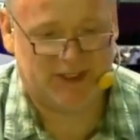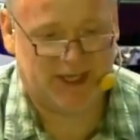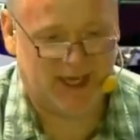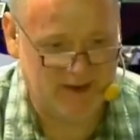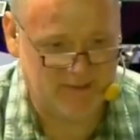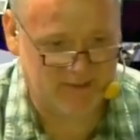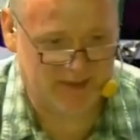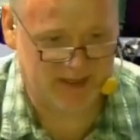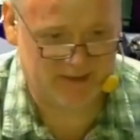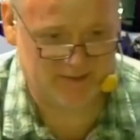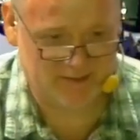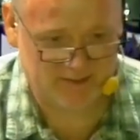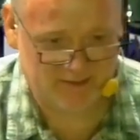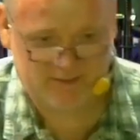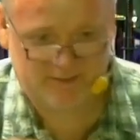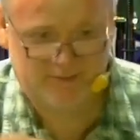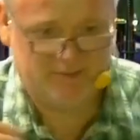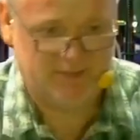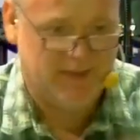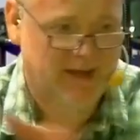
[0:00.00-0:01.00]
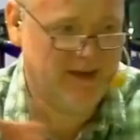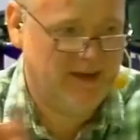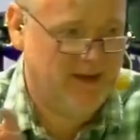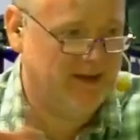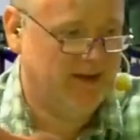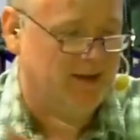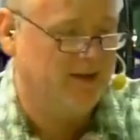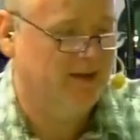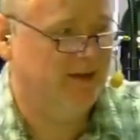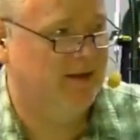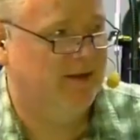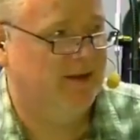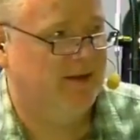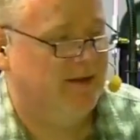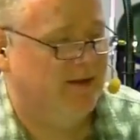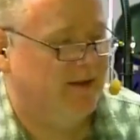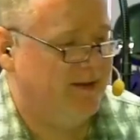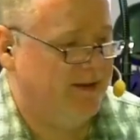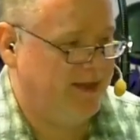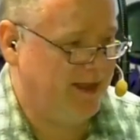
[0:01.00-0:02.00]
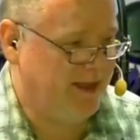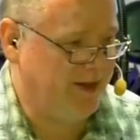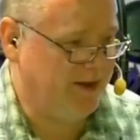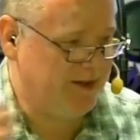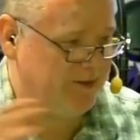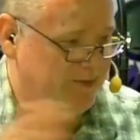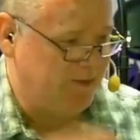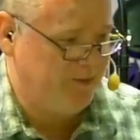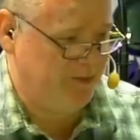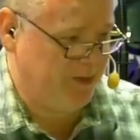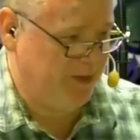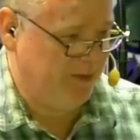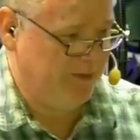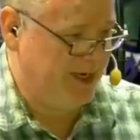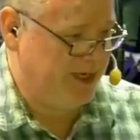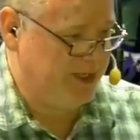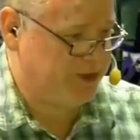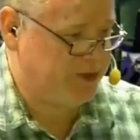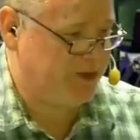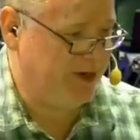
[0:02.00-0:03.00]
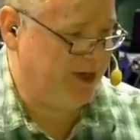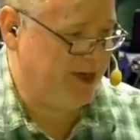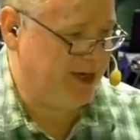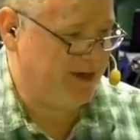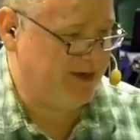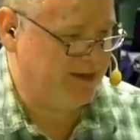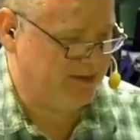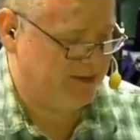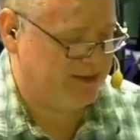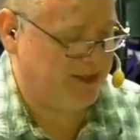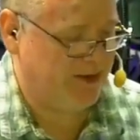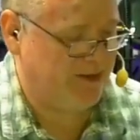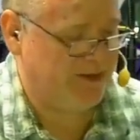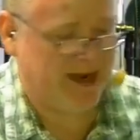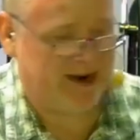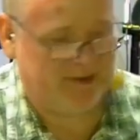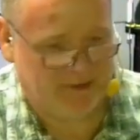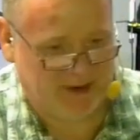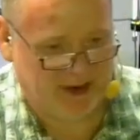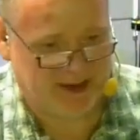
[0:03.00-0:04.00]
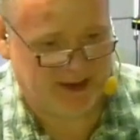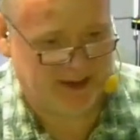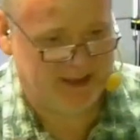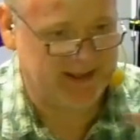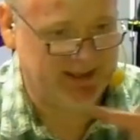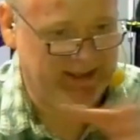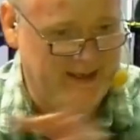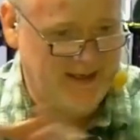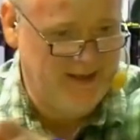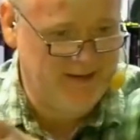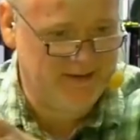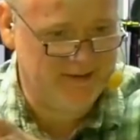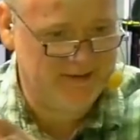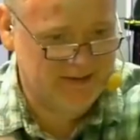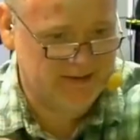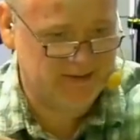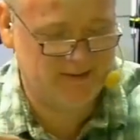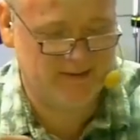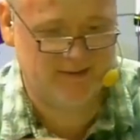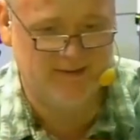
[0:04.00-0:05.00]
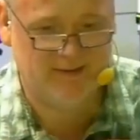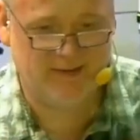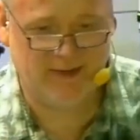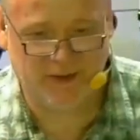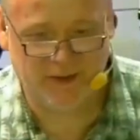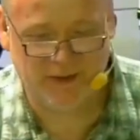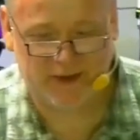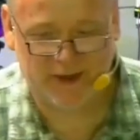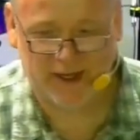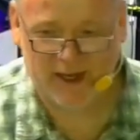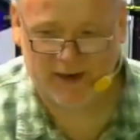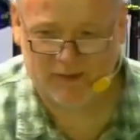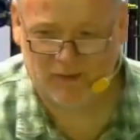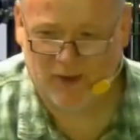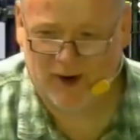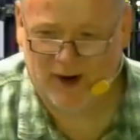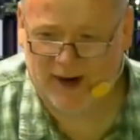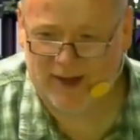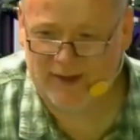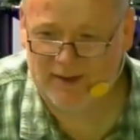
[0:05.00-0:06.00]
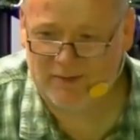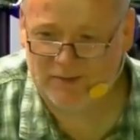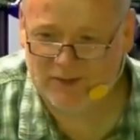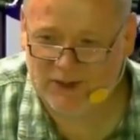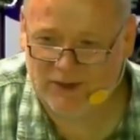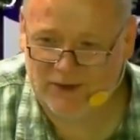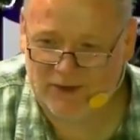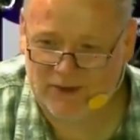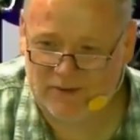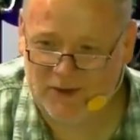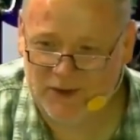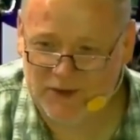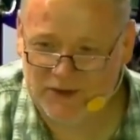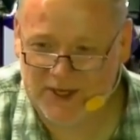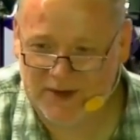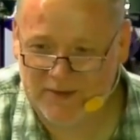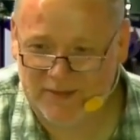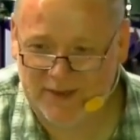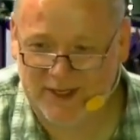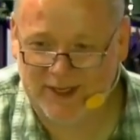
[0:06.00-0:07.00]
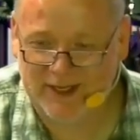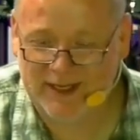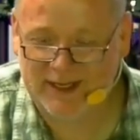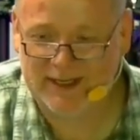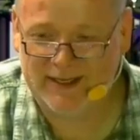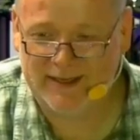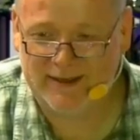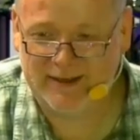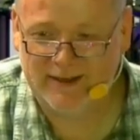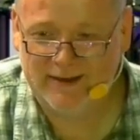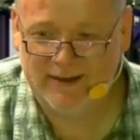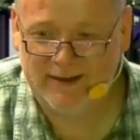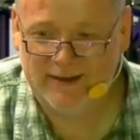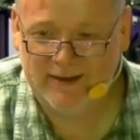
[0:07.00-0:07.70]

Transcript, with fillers: time, but they were ministering in South Africa and they knew God wanted them to go to Mozambique. And